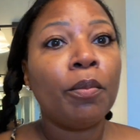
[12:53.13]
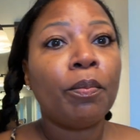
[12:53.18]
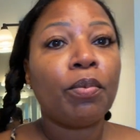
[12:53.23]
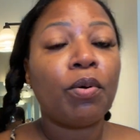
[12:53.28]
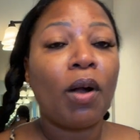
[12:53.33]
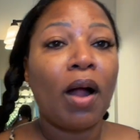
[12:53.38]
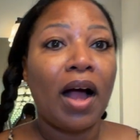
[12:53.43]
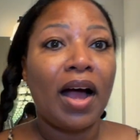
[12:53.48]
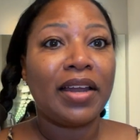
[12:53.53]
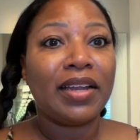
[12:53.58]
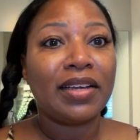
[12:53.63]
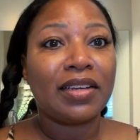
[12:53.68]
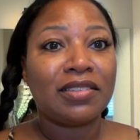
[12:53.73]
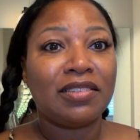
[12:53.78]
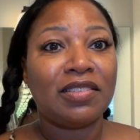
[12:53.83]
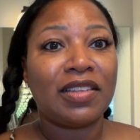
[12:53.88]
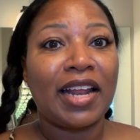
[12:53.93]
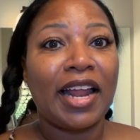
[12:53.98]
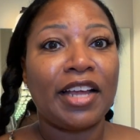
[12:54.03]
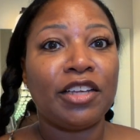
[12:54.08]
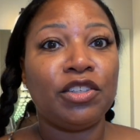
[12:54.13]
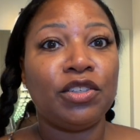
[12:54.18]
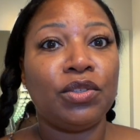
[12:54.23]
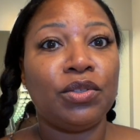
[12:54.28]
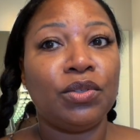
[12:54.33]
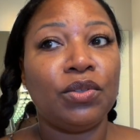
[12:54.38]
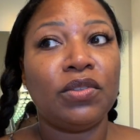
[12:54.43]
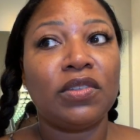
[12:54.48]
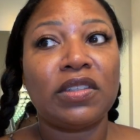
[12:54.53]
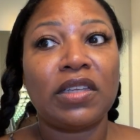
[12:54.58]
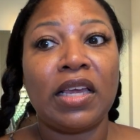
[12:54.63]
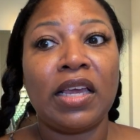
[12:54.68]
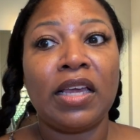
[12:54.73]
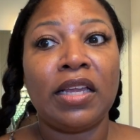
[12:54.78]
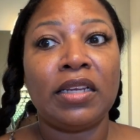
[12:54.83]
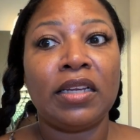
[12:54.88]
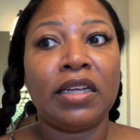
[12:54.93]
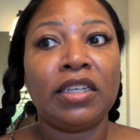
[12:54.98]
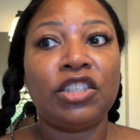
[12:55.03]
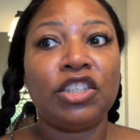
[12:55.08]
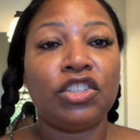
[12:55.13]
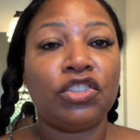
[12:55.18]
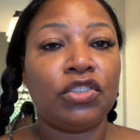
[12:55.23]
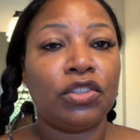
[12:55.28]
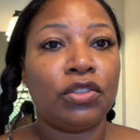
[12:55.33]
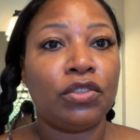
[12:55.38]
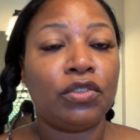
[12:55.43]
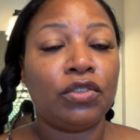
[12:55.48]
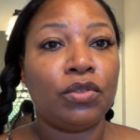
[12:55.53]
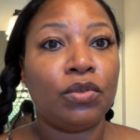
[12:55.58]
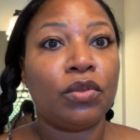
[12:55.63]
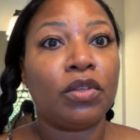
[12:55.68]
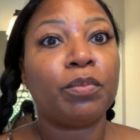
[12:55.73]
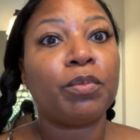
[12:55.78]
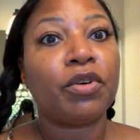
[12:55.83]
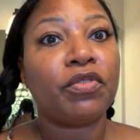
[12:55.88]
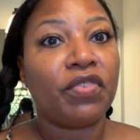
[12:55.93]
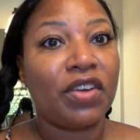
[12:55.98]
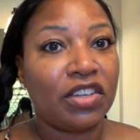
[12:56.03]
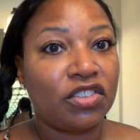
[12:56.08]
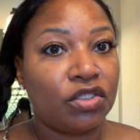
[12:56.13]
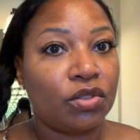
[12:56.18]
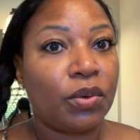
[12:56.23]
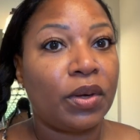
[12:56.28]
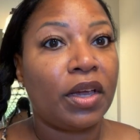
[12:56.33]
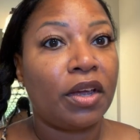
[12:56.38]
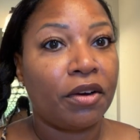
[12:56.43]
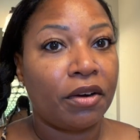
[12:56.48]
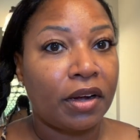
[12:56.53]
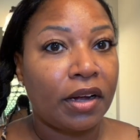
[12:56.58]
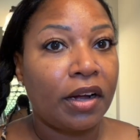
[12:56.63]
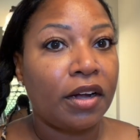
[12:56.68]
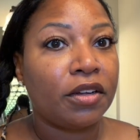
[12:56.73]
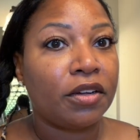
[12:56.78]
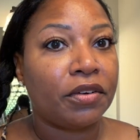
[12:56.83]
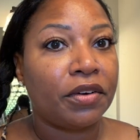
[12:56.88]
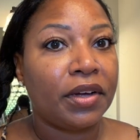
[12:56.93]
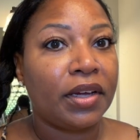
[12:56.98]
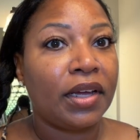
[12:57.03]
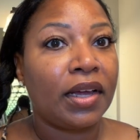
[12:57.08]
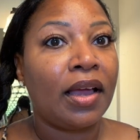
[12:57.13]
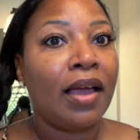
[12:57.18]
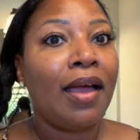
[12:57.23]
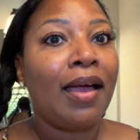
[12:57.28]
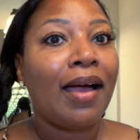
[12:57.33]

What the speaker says: products that I use in addition to the professional hair coloring